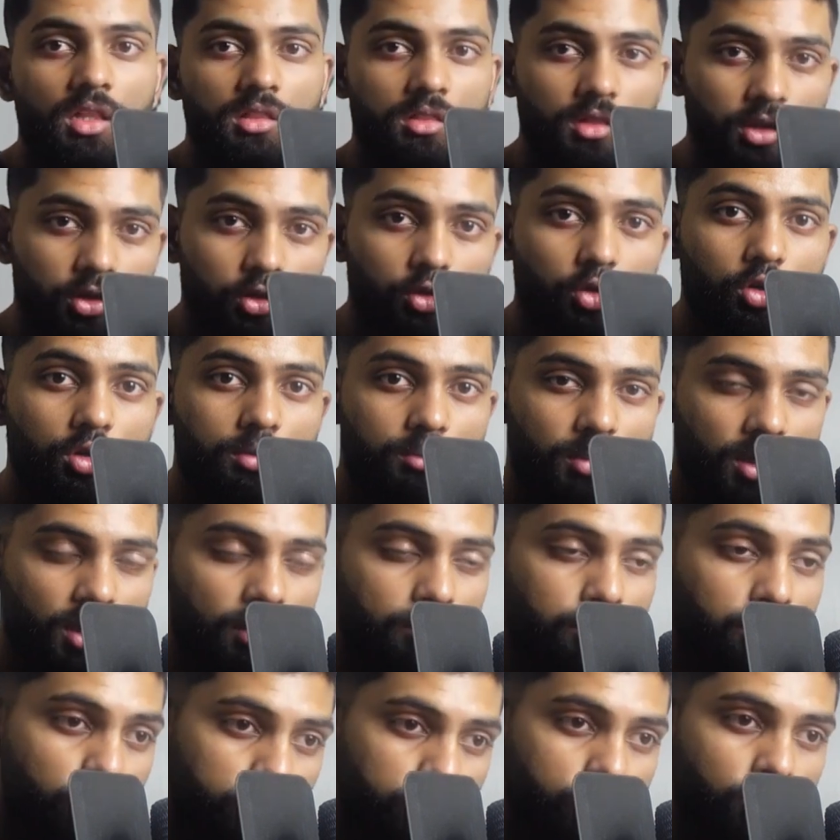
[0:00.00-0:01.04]
that you can be.
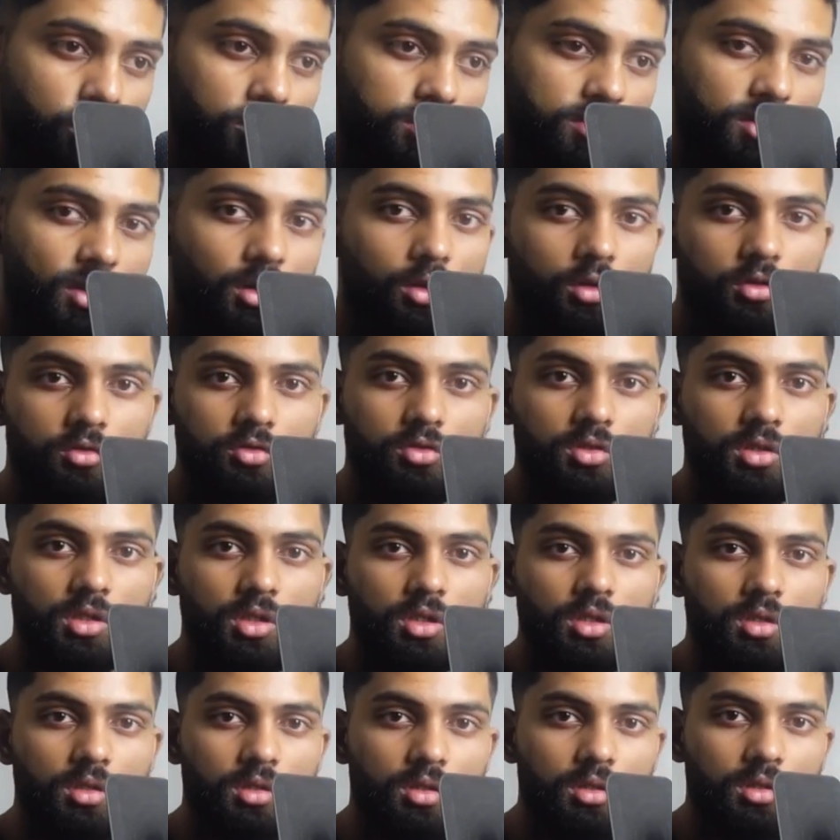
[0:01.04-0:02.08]
Push yourself,
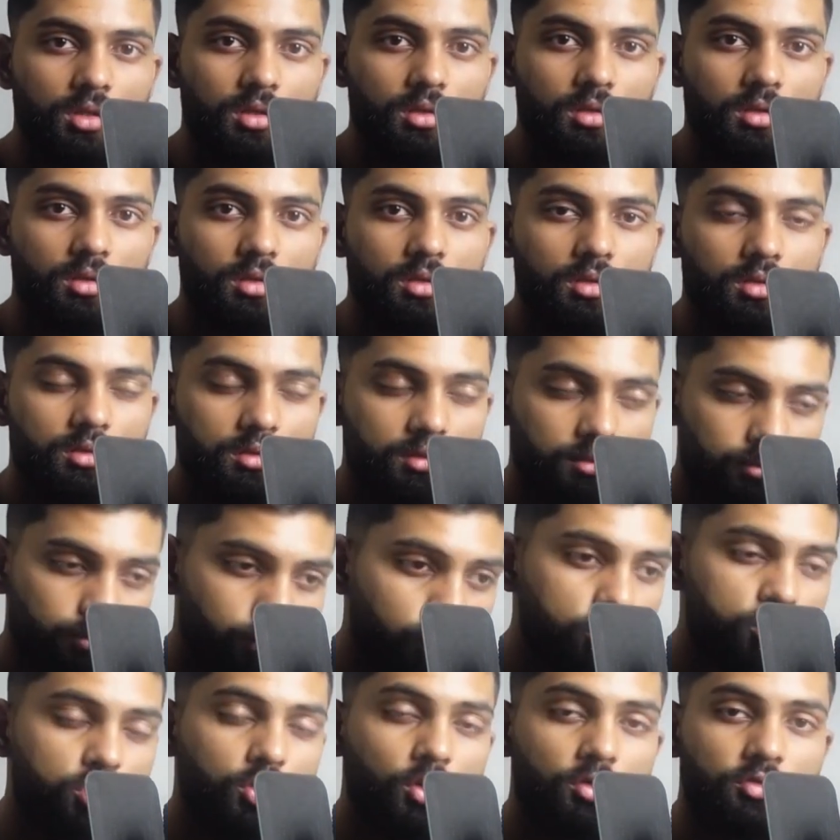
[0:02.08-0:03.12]

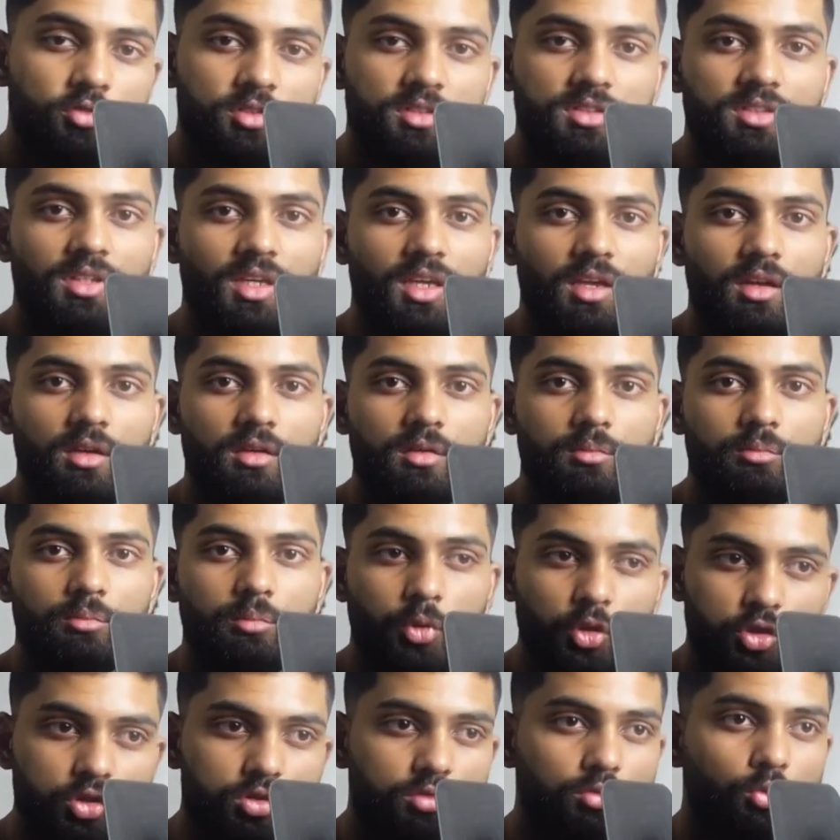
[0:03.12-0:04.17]
push your physique,
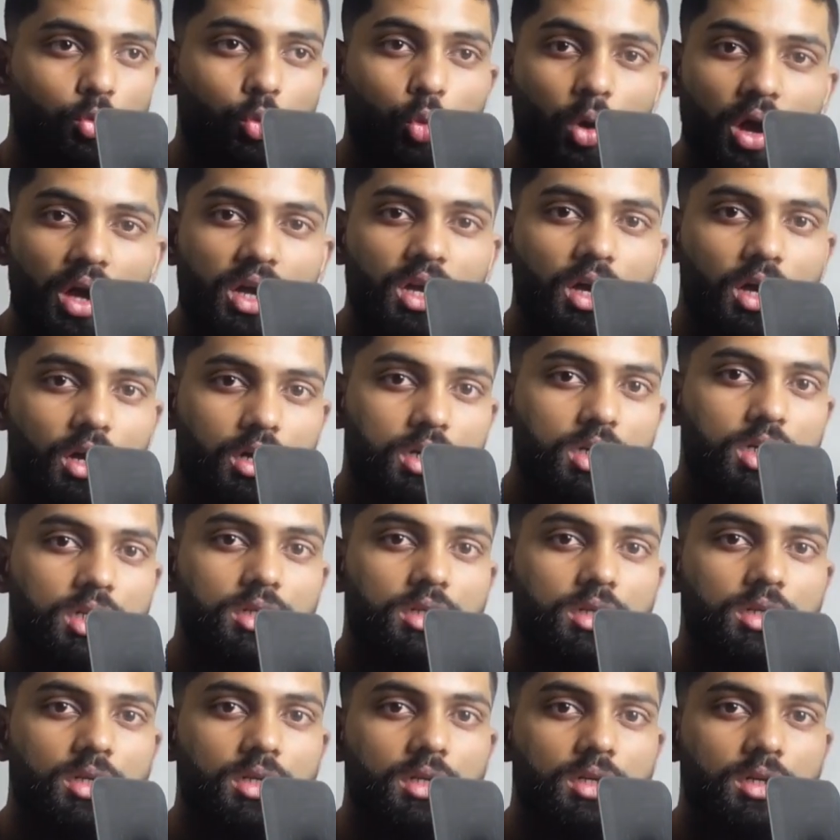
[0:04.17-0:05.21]
work hard
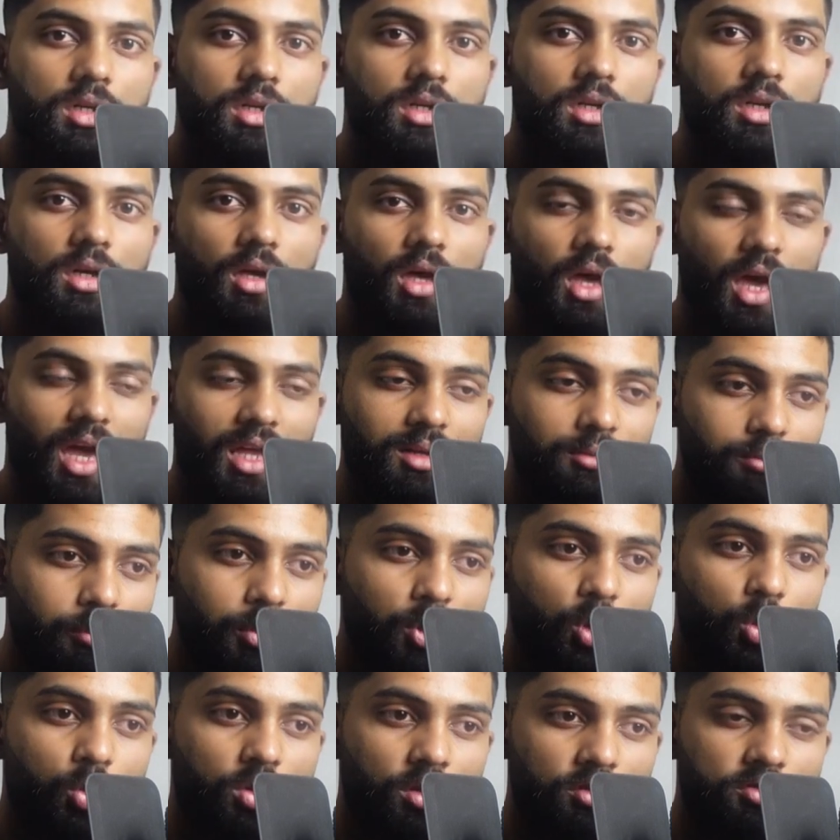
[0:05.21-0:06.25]
and
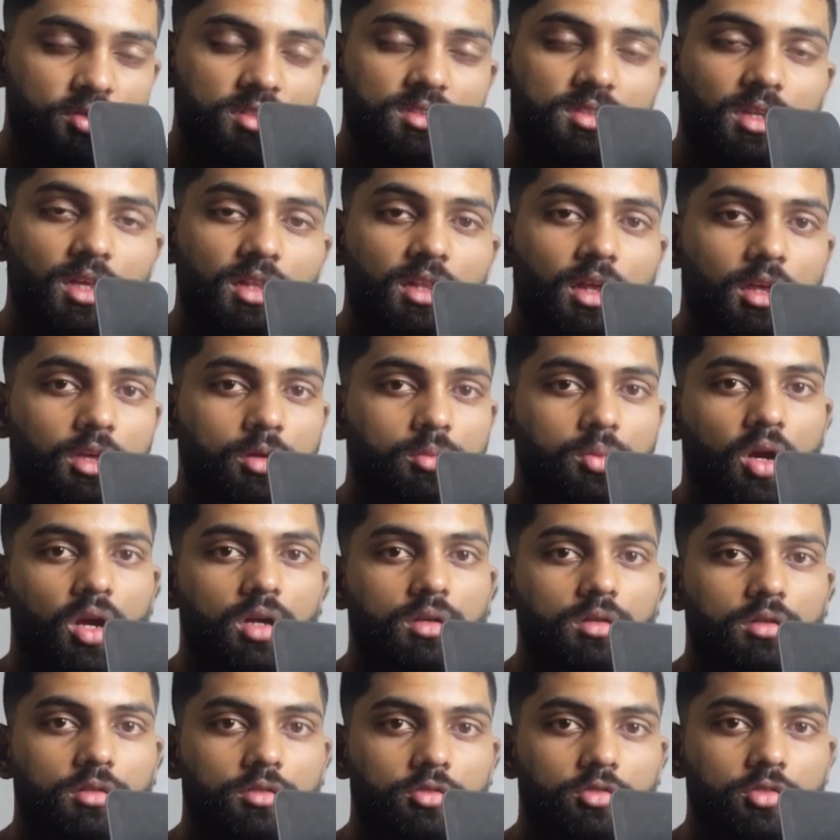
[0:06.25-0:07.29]
build a physique that you're
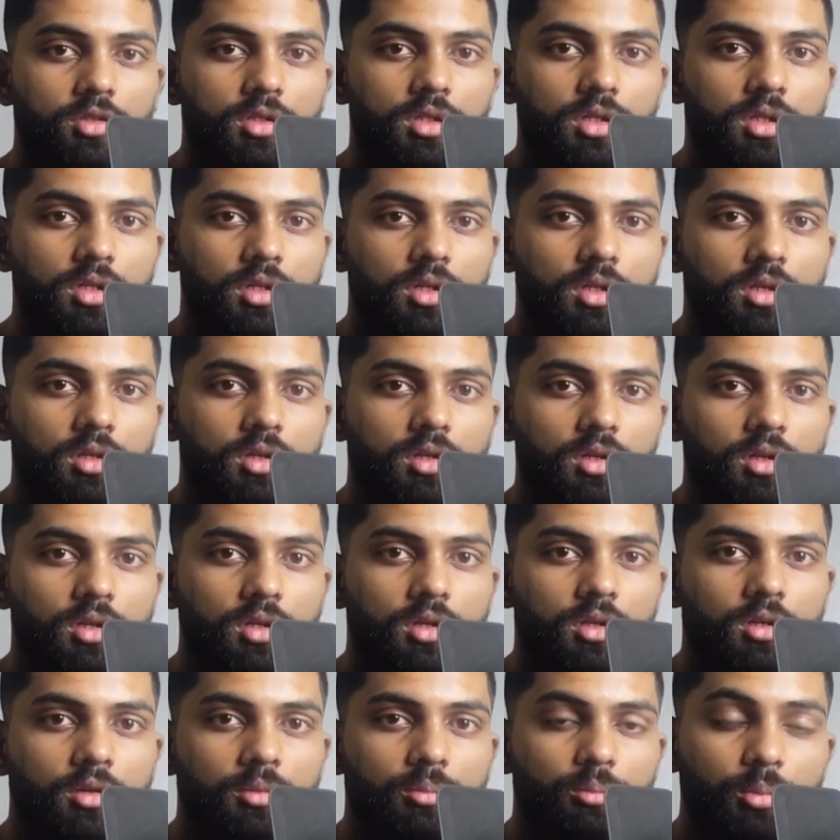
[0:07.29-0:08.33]
proud of.
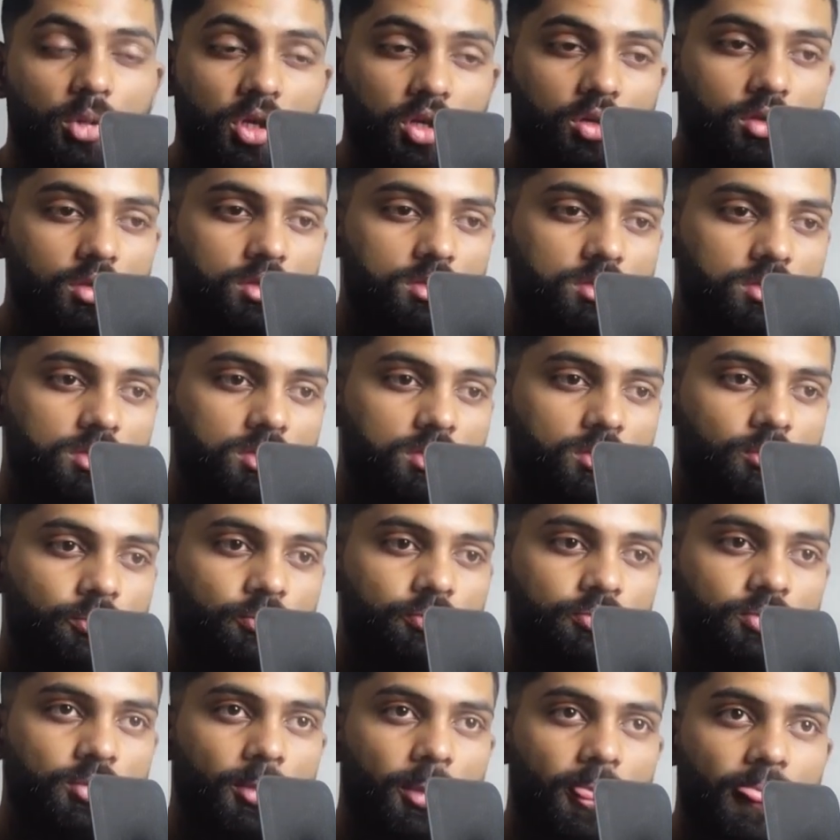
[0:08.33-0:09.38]
Because
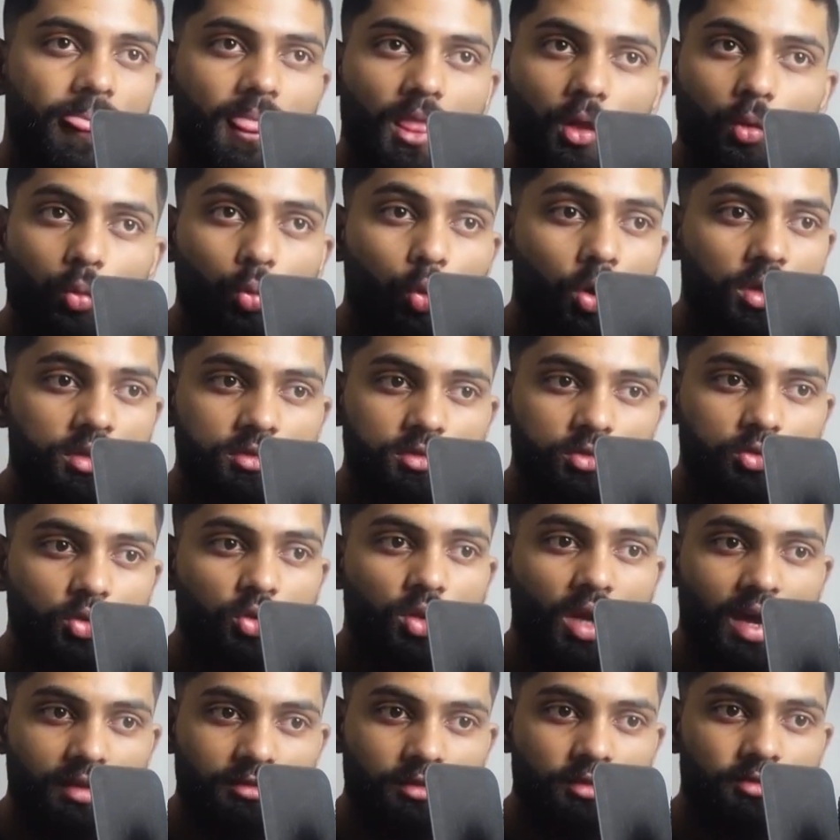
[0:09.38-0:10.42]
once
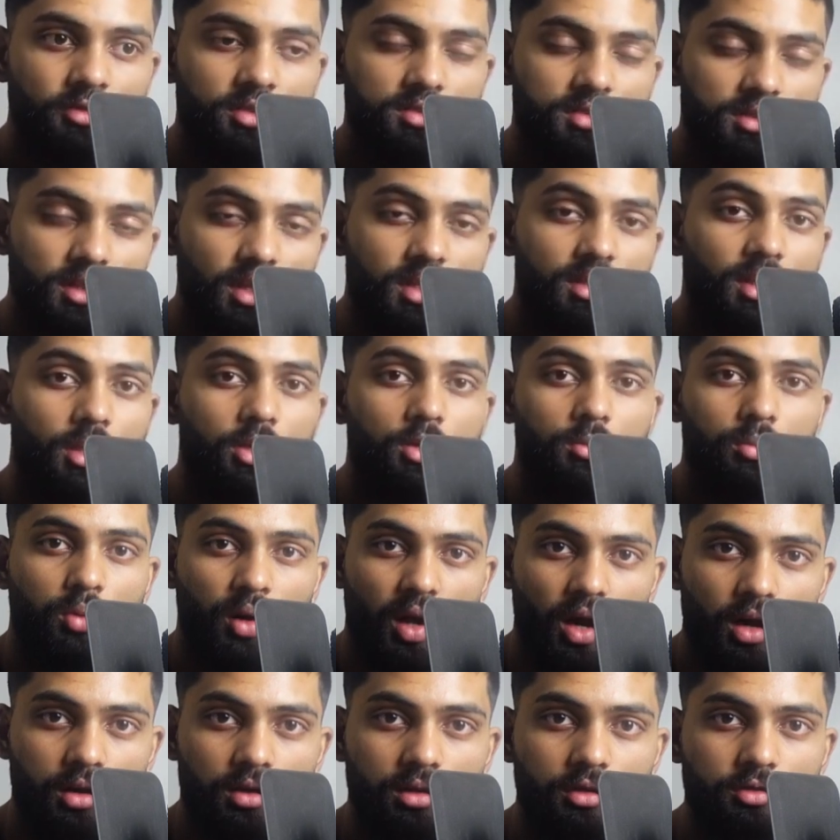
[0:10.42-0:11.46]
you have a physique that you're
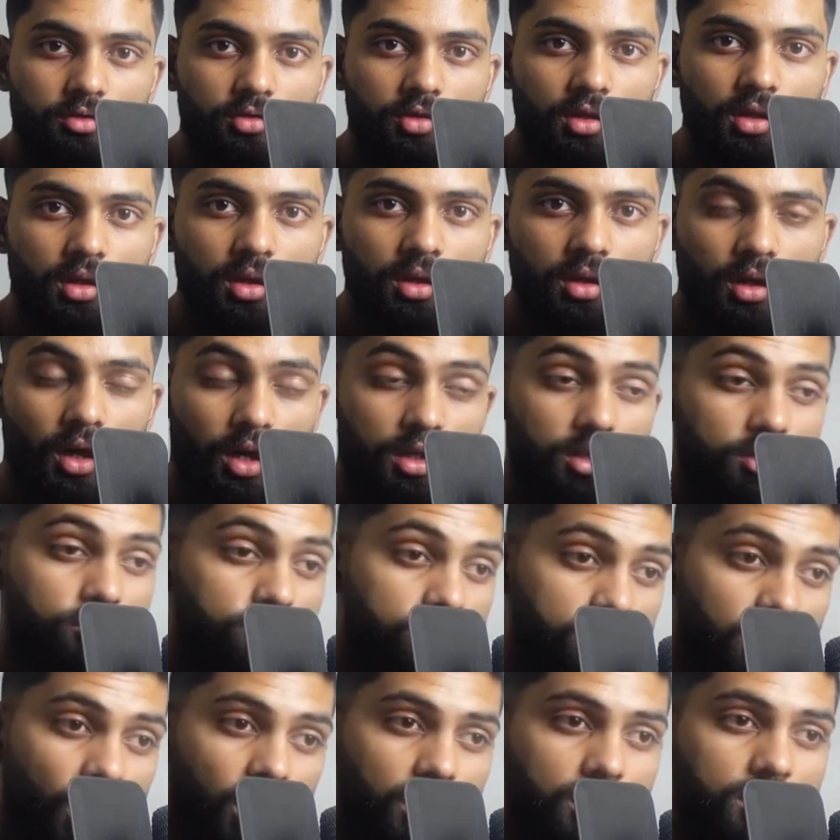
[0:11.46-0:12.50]
proud of and
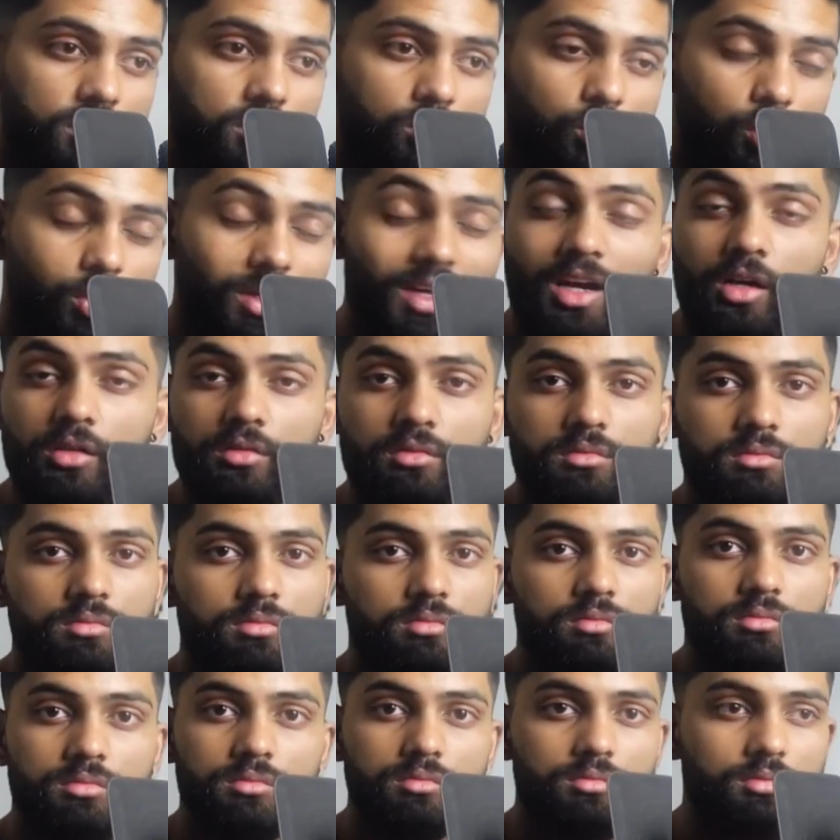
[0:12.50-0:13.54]
you've done it without
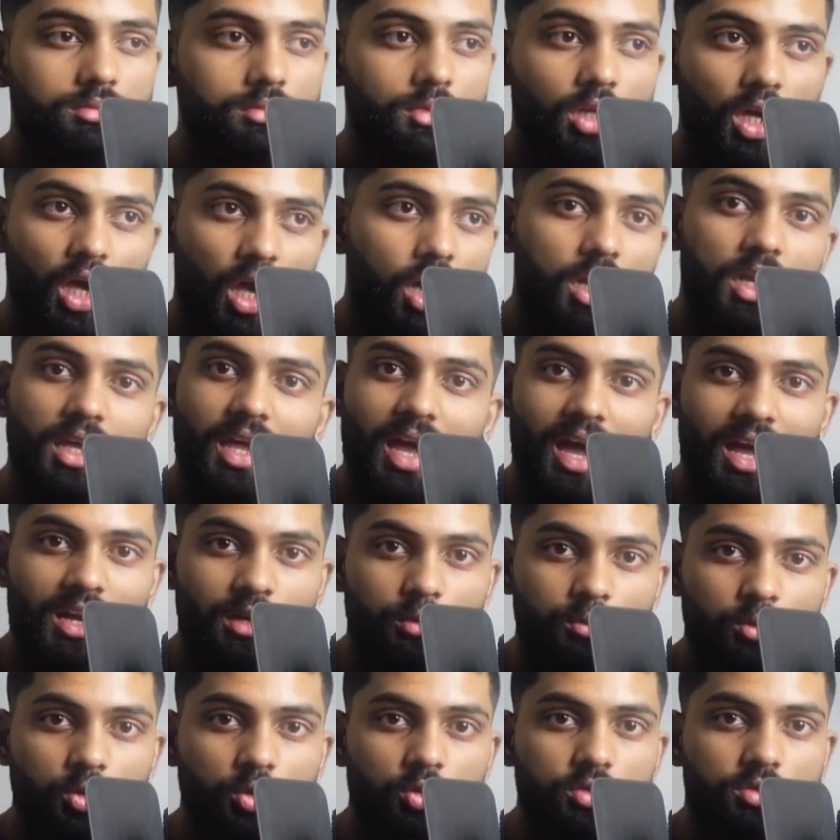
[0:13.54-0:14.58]
hurting
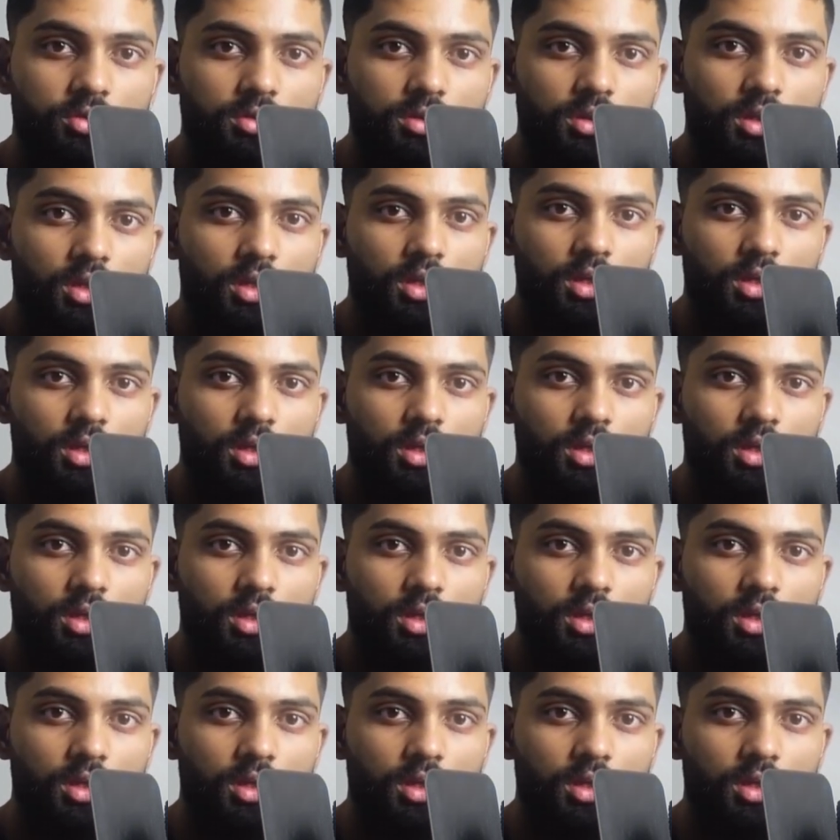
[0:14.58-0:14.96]
animals,